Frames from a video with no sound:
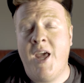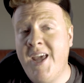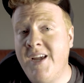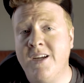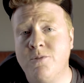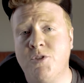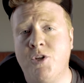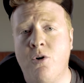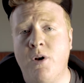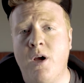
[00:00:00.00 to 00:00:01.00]
Hey guys, what's
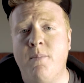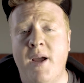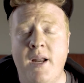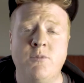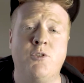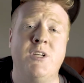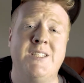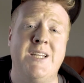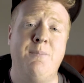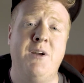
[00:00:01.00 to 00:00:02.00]
going on? My name's
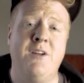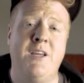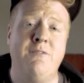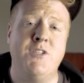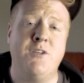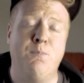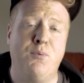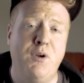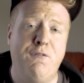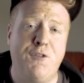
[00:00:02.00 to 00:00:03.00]
Chris and I'm here to give you some
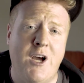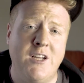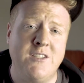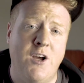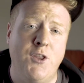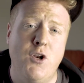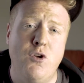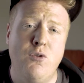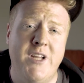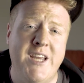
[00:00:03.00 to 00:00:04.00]
brief thoughts on the
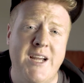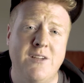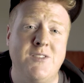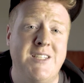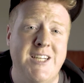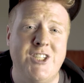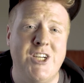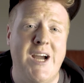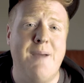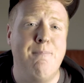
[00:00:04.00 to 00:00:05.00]
newly announced
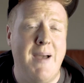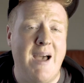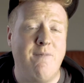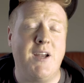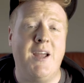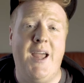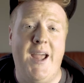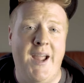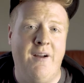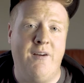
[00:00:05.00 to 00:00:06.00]
DJI Mavic
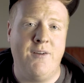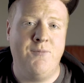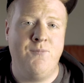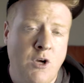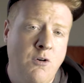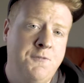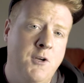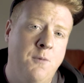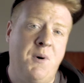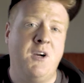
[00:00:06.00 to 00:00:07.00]
Air. So if
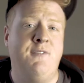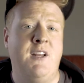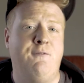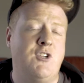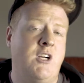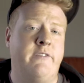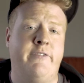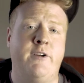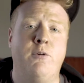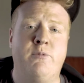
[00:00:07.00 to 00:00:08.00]
you're a part of any
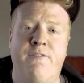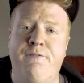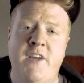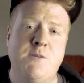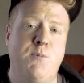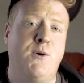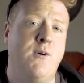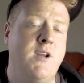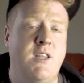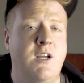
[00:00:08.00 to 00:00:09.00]
photography groups on Facebook
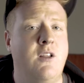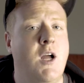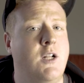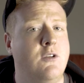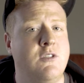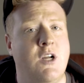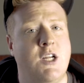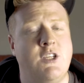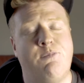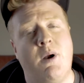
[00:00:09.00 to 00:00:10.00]
or anything along those
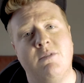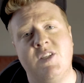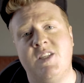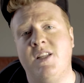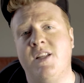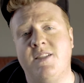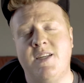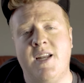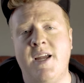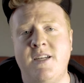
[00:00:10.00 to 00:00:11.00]
lines, you've probably seen that
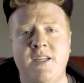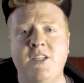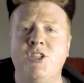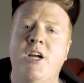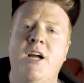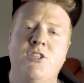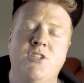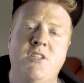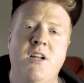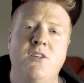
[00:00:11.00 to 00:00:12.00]
today DJI
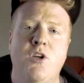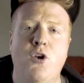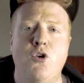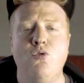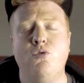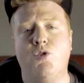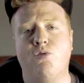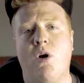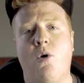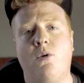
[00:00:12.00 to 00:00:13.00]
just announced a new
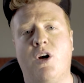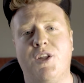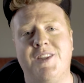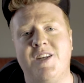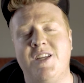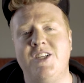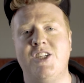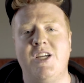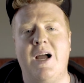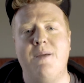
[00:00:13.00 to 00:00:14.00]
drone called the
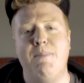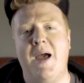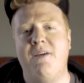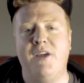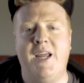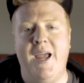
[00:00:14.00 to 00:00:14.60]
DJI Mavic